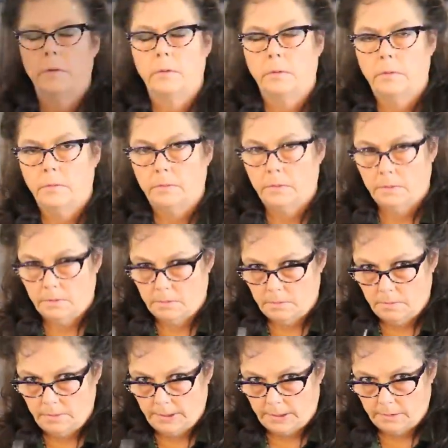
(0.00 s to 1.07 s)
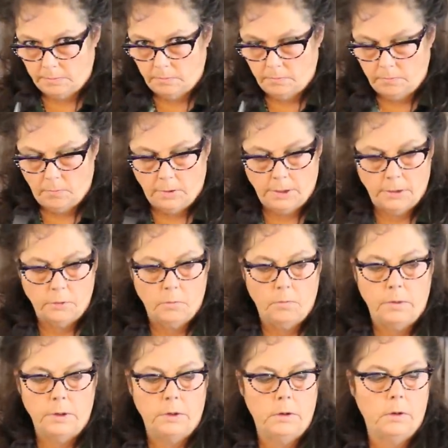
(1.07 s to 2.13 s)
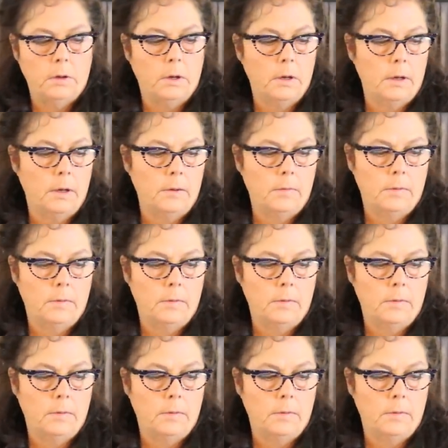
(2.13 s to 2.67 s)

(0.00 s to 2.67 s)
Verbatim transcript: a little quick warning when uh,